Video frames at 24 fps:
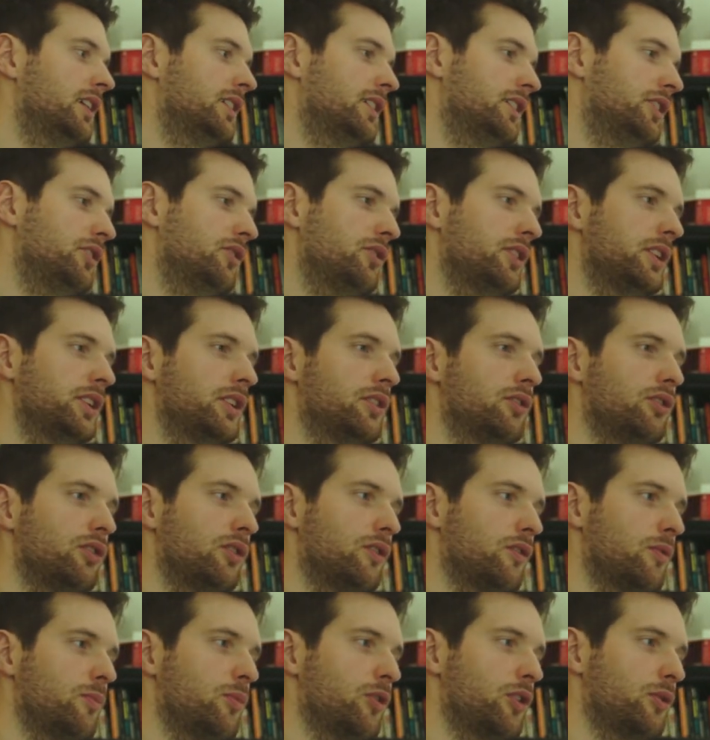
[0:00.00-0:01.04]
You don't need to go
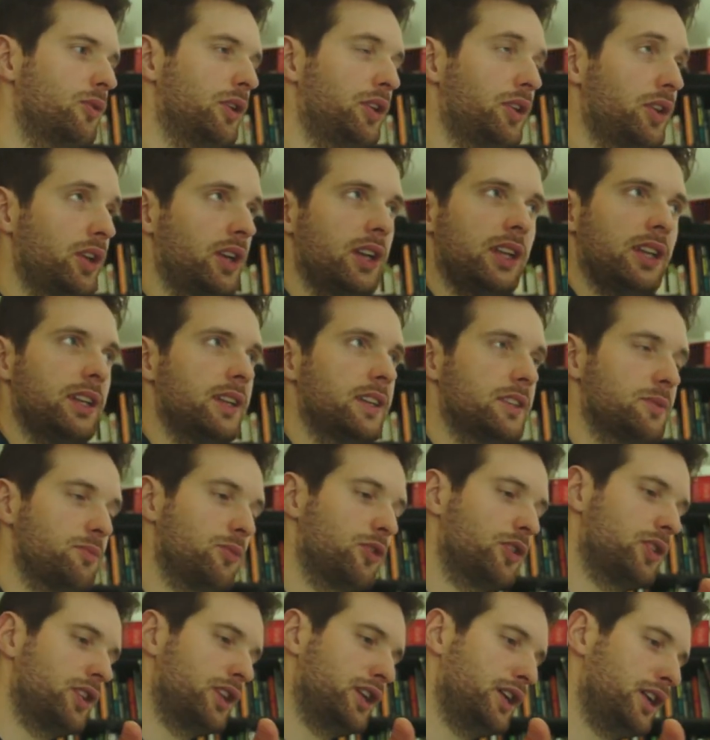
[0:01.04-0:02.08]
overboard with it. It does
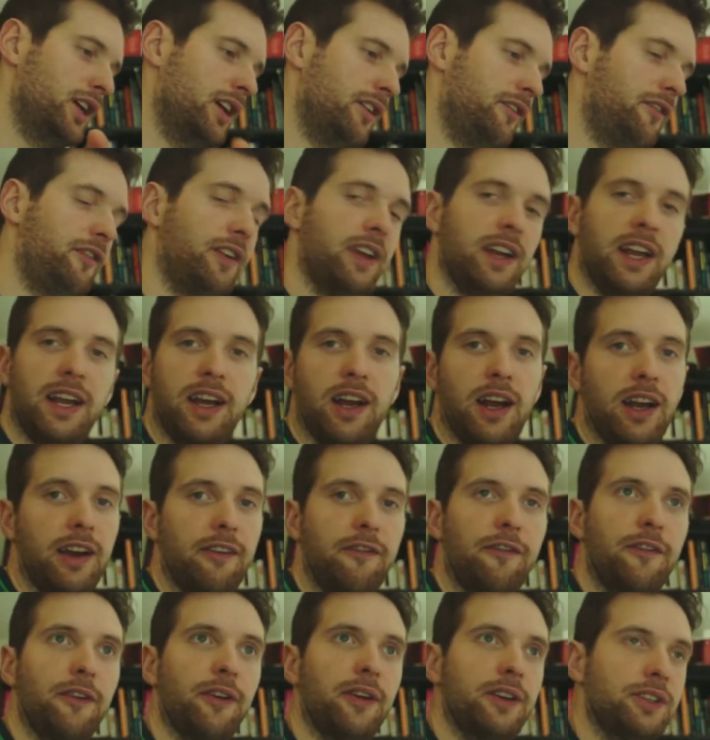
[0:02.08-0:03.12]
more than enough, and I got
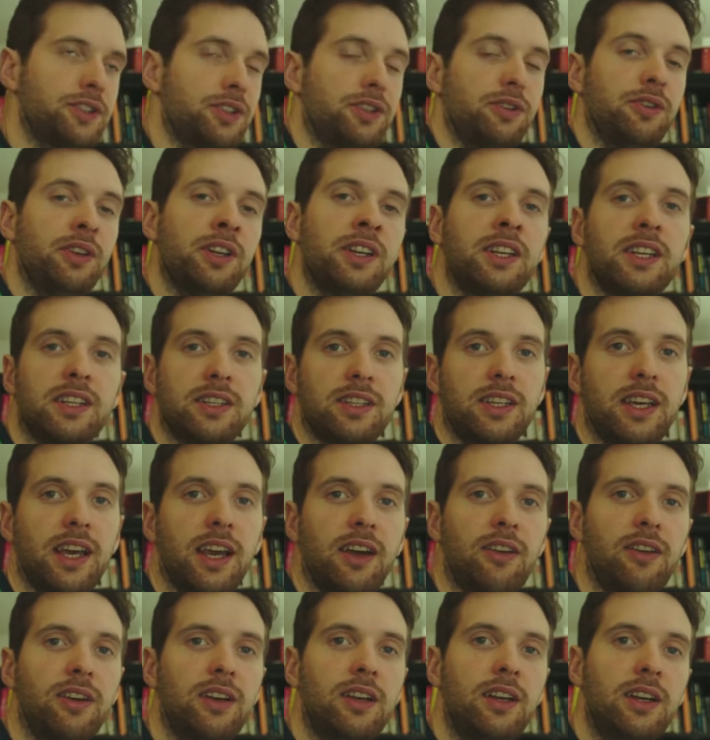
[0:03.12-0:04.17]
it for a student
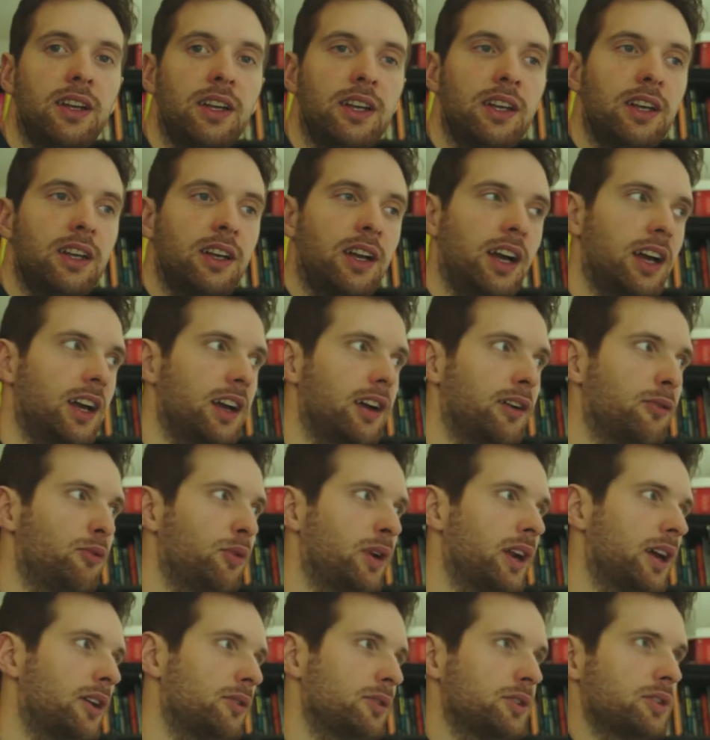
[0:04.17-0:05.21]
discount
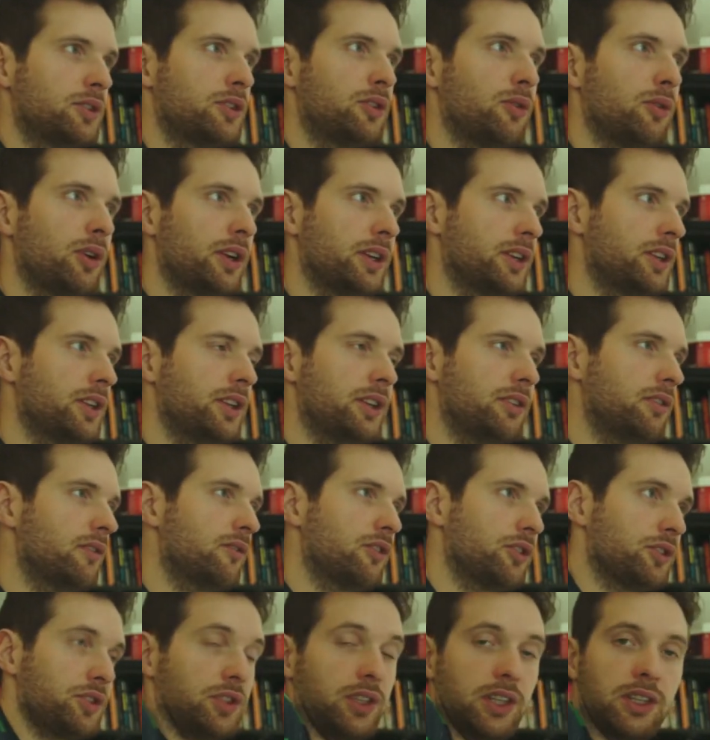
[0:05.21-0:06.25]
when I was going to
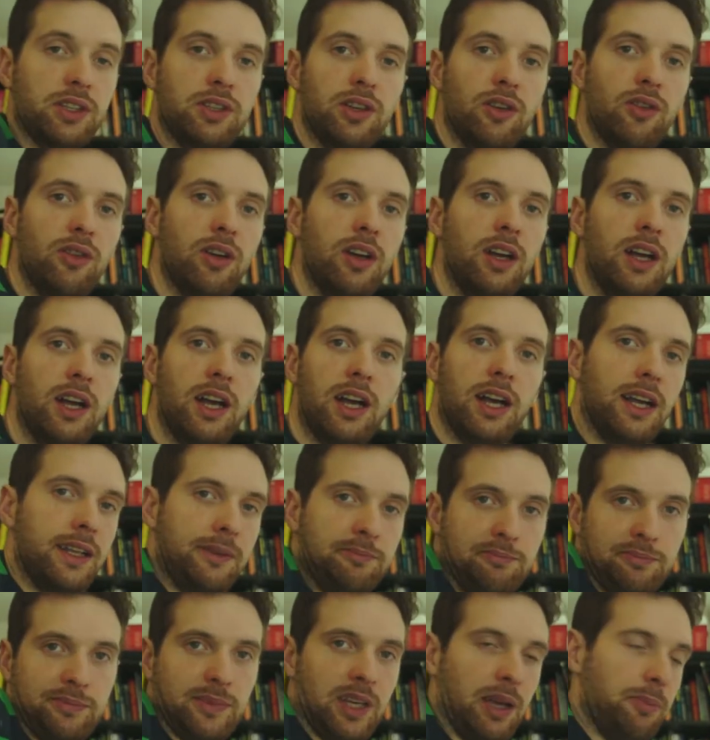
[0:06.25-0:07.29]
university. So,
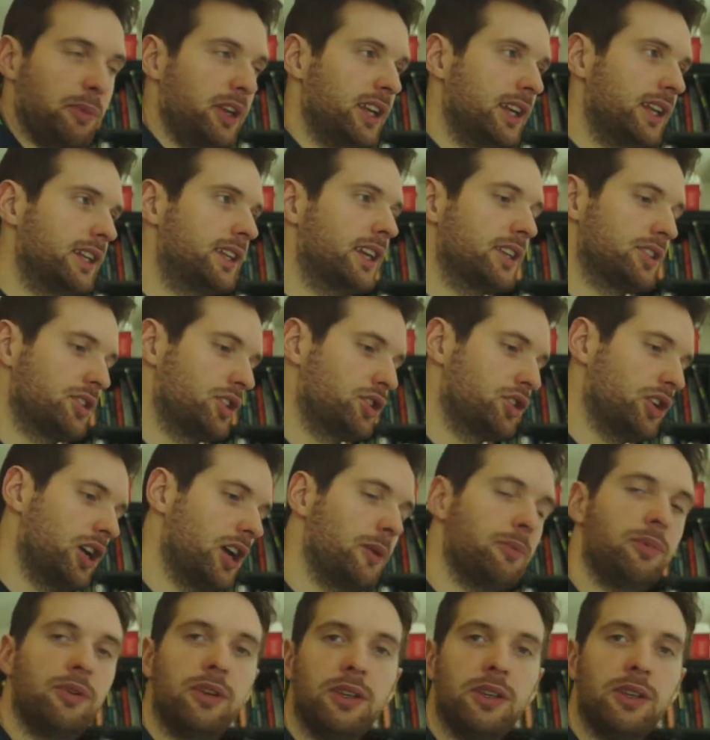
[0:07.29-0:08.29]
I mean, it does the job.